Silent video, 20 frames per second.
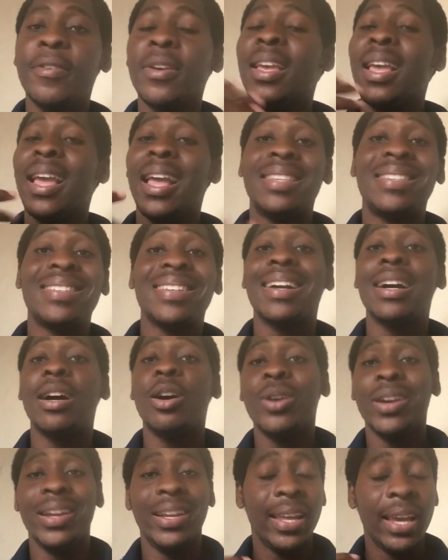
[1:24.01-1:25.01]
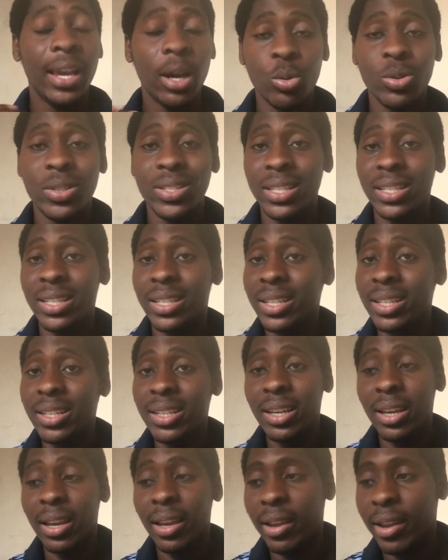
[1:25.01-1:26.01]
ethical, and healthy
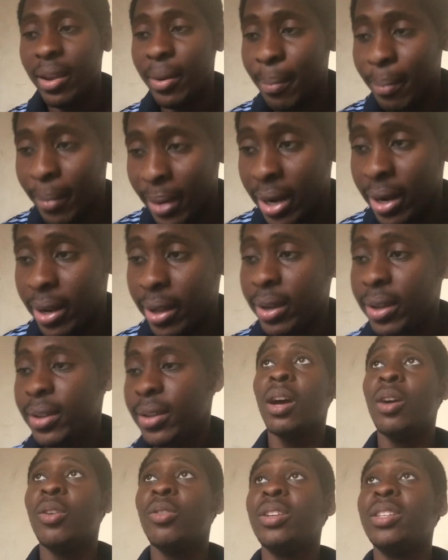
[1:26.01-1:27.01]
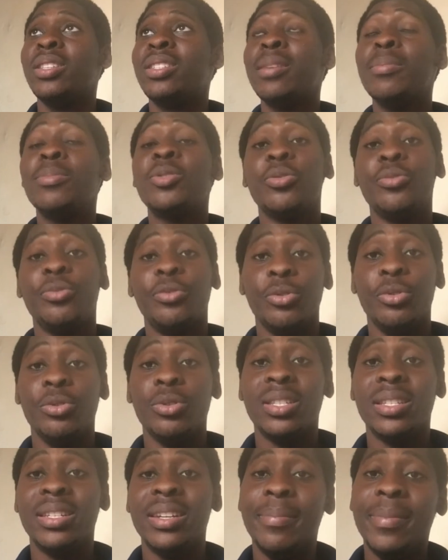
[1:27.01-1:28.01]
manner. Now, in terms of
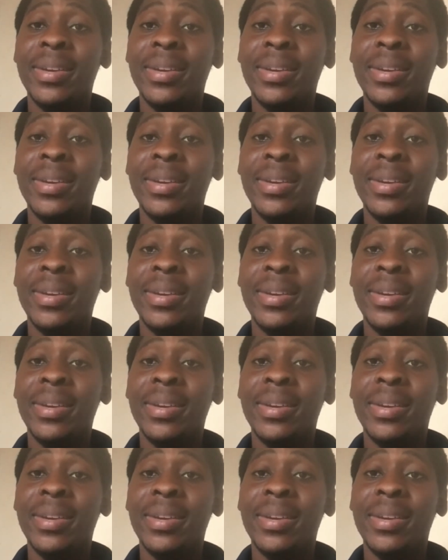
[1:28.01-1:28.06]
growth, they made a